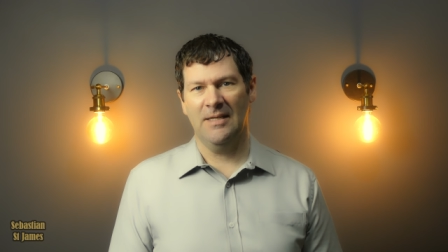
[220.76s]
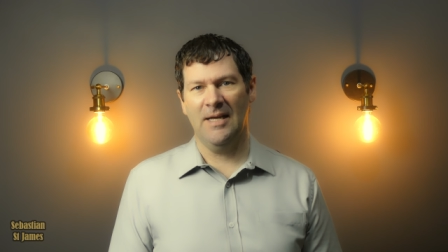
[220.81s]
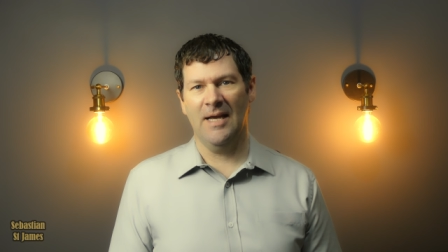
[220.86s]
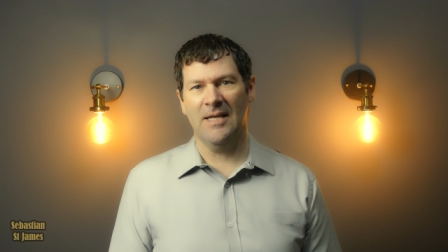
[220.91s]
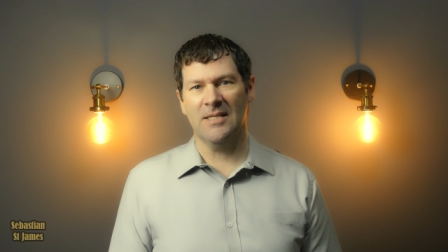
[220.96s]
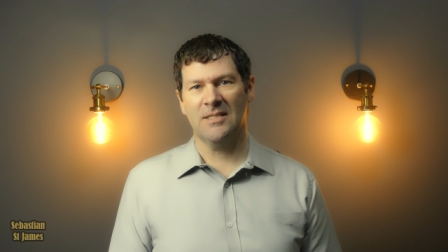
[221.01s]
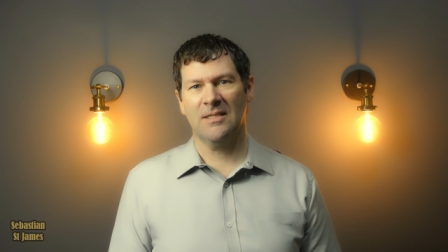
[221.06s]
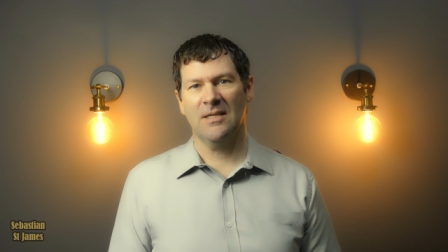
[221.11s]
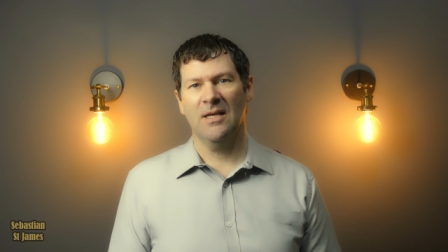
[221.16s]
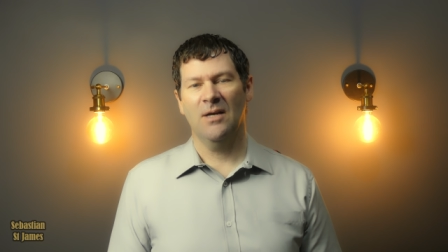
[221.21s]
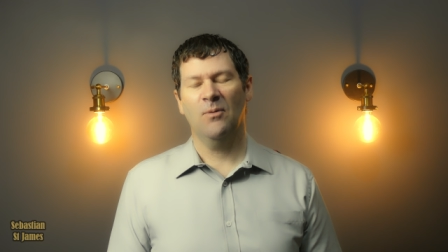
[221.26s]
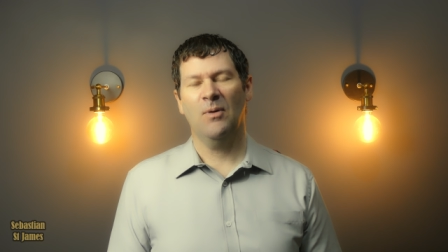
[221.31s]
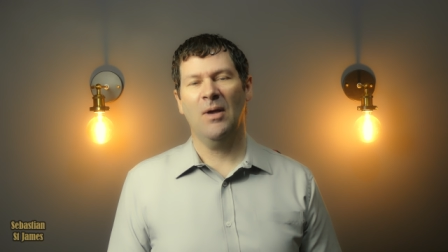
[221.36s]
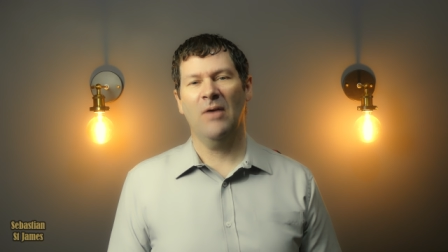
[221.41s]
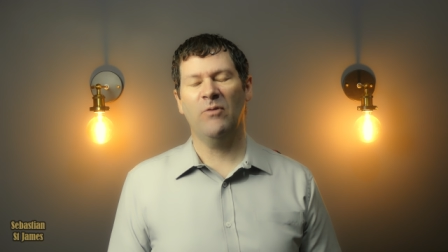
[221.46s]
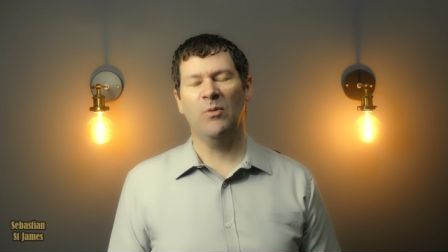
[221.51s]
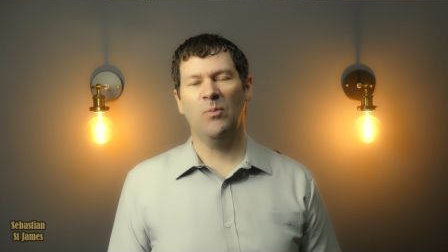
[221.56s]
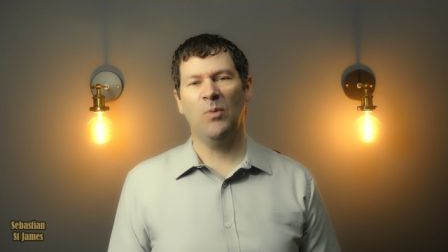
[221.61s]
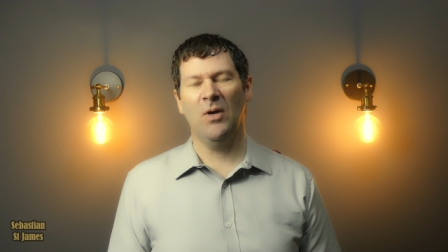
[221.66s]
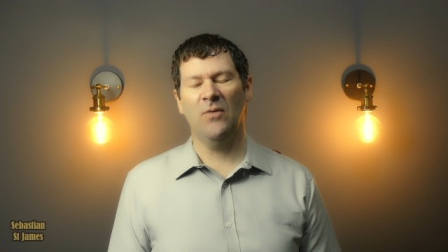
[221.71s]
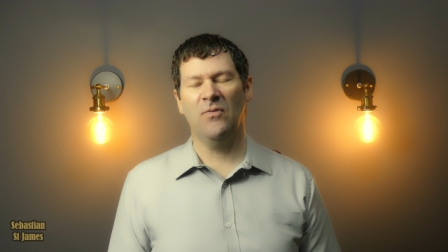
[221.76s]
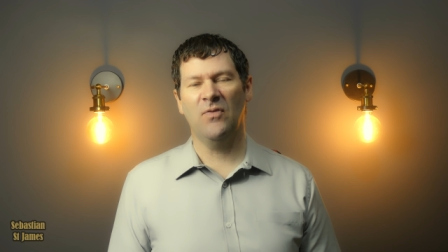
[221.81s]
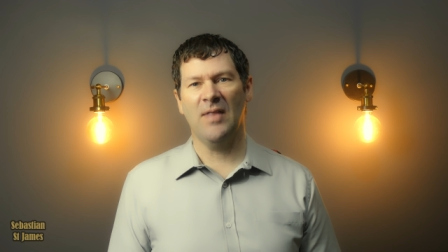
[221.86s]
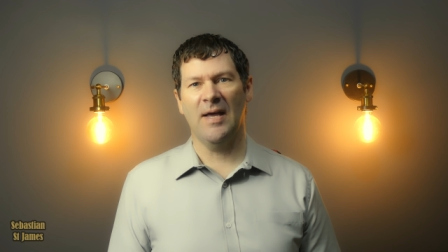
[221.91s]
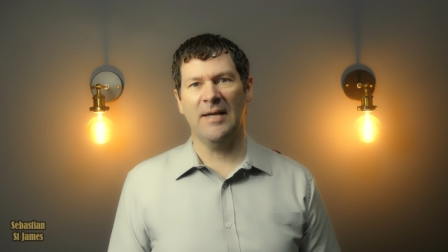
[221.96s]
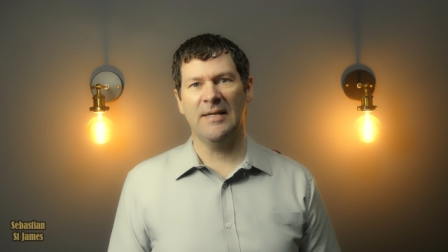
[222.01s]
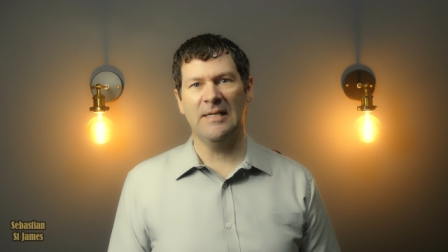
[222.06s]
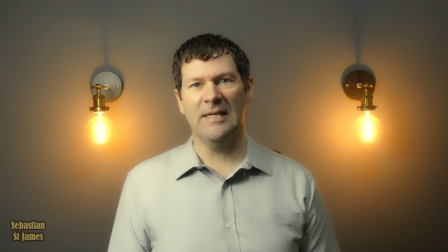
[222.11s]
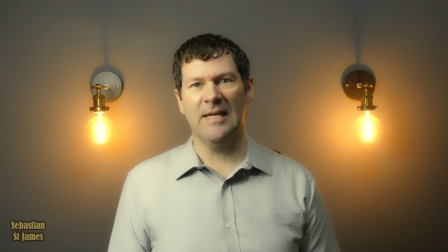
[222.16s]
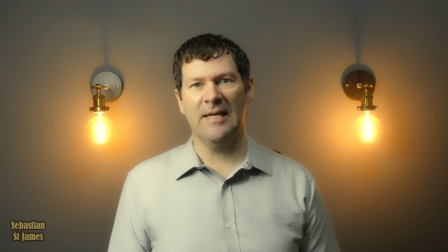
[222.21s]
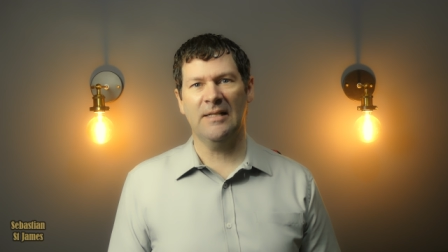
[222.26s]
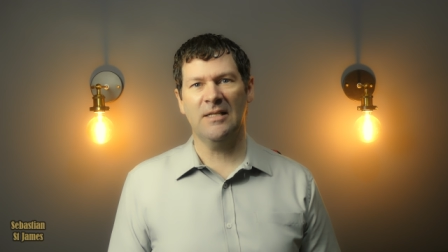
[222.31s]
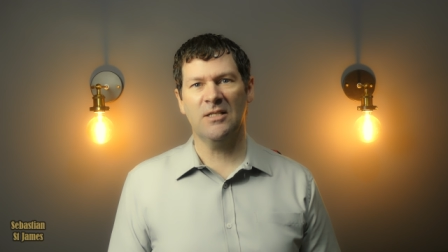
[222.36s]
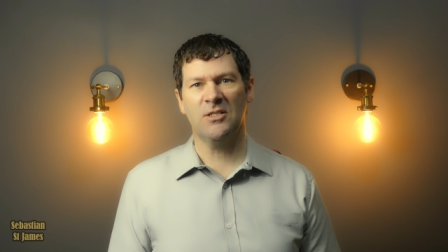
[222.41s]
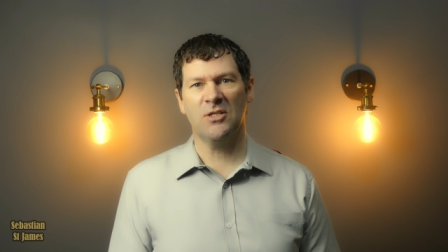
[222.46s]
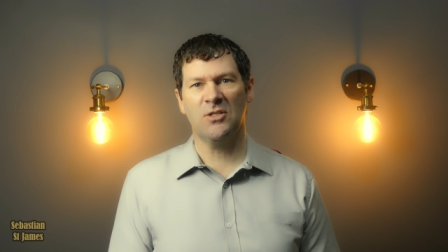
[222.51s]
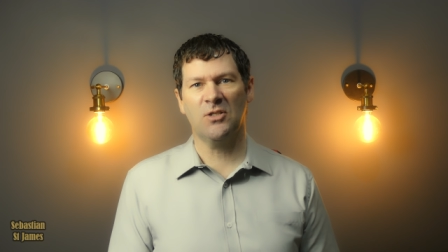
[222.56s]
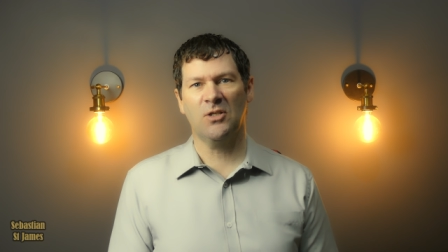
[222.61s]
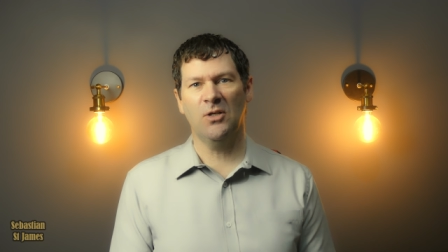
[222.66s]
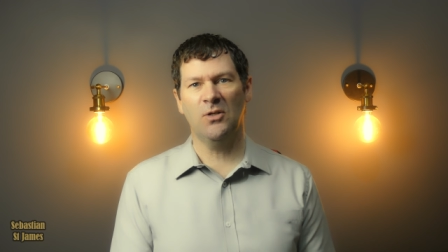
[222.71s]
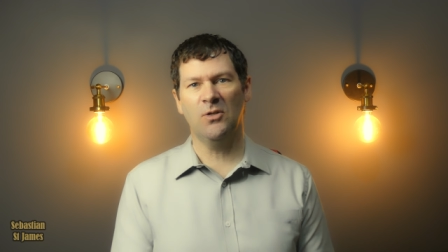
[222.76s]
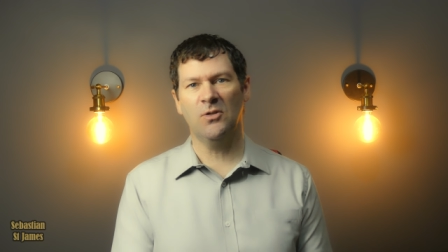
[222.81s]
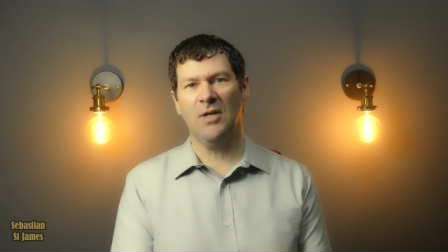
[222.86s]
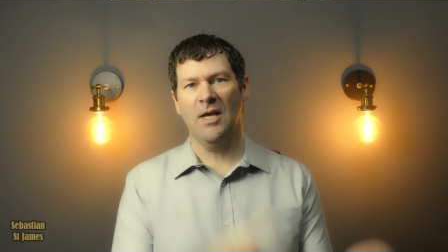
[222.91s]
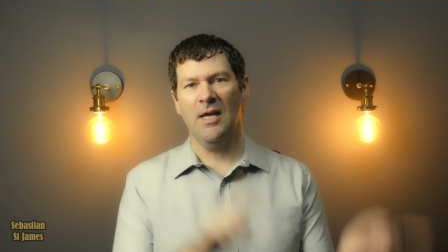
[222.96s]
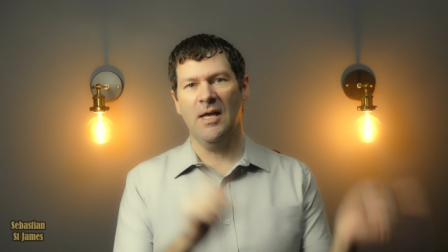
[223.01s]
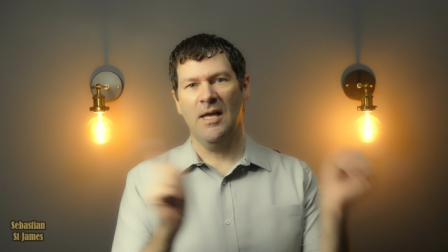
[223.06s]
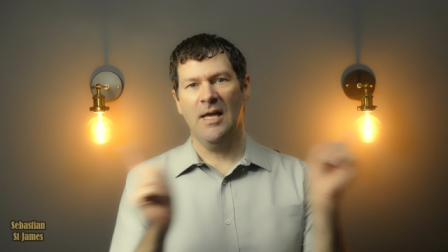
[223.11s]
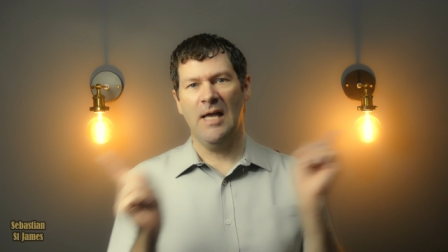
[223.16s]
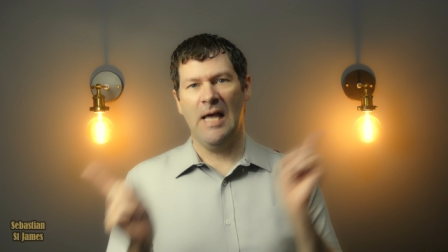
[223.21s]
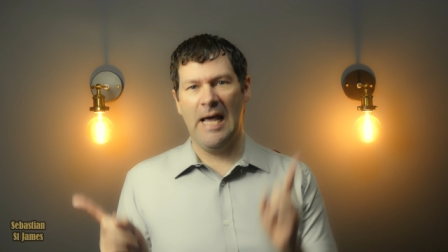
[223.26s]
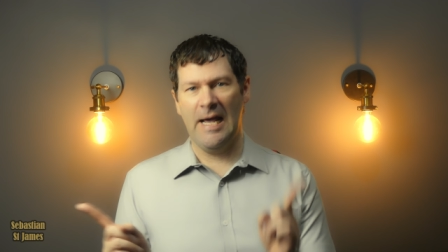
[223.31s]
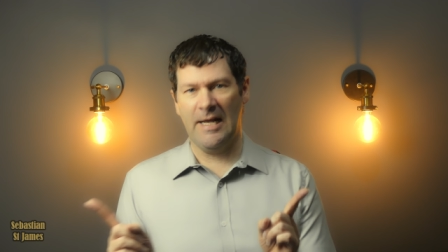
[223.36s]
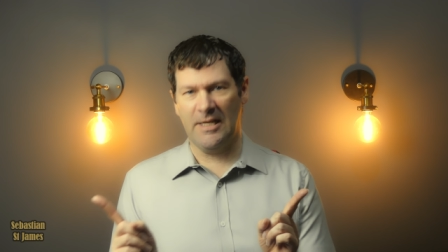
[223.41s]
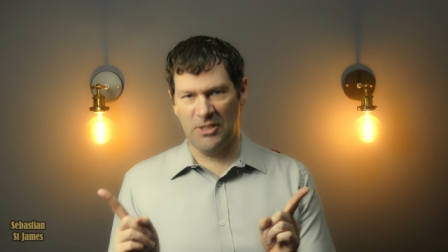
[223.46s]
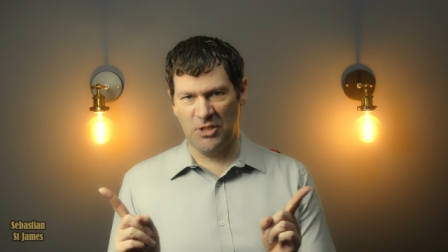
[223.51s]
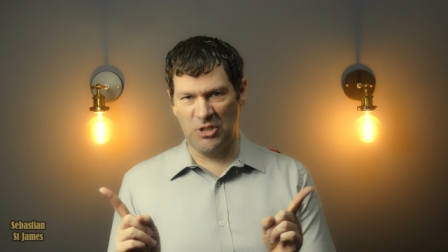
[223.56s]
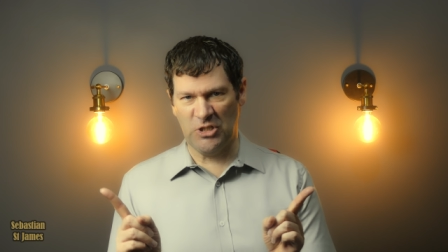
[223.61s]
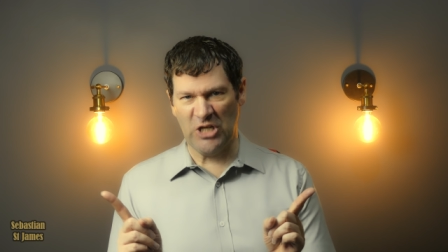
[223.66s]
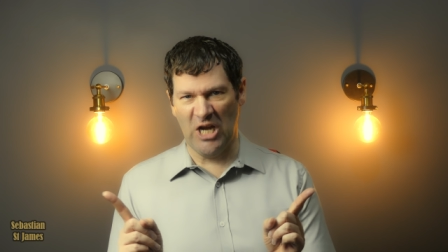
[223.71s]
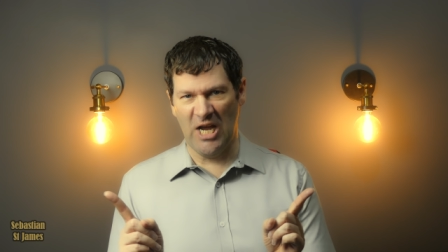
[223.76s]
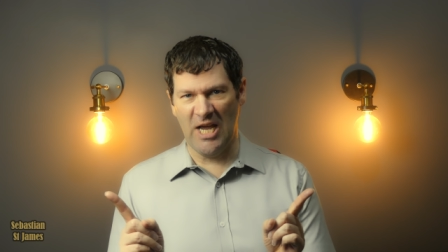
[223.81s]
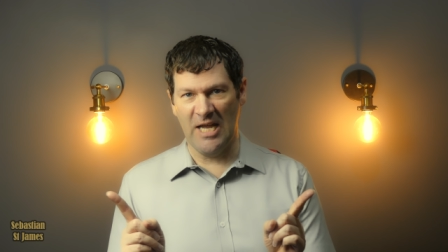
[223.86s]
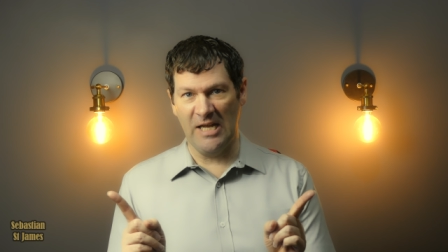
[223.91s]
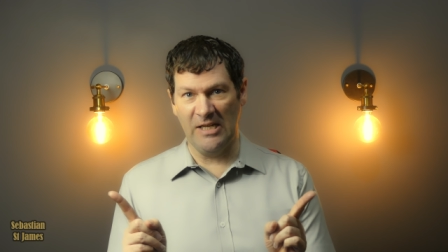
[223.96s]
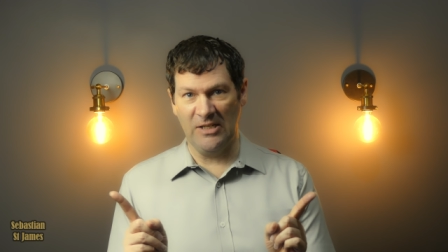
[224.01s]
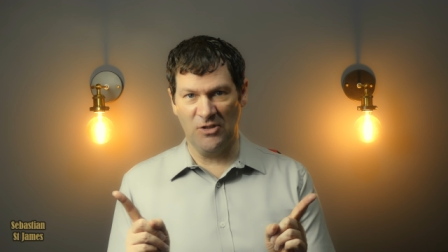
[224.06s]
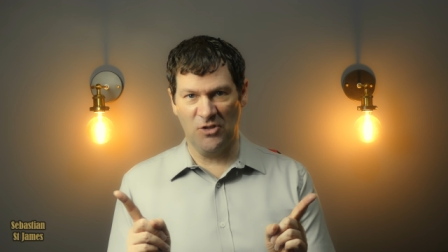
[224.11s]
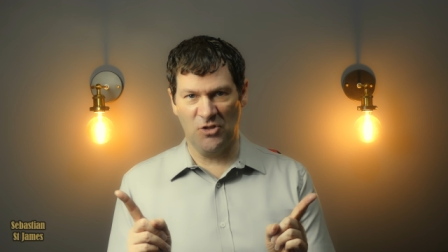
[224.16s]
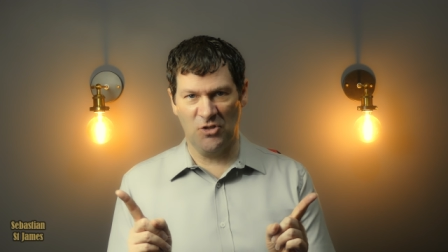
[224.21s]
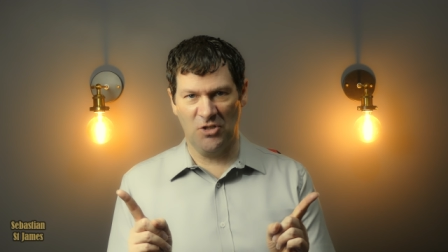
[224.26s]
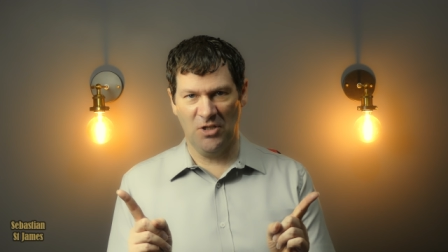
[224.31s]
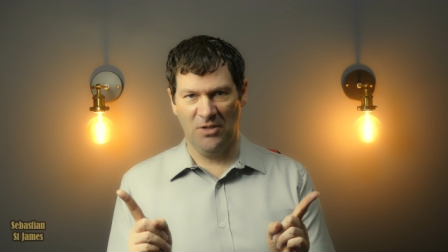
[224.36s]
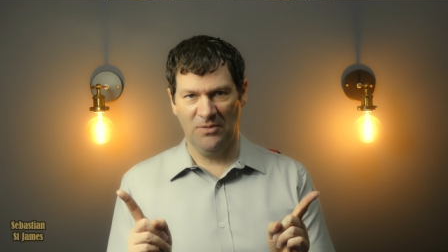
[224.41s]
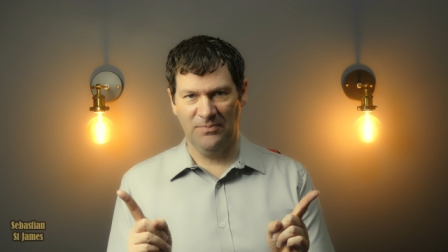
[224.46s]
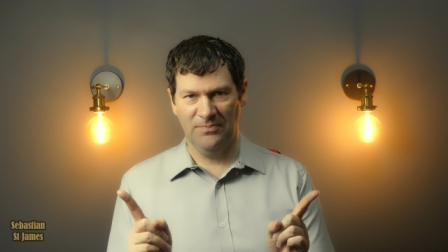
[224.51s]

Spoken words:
Yes, we have a word for that in English. It's called exchanged.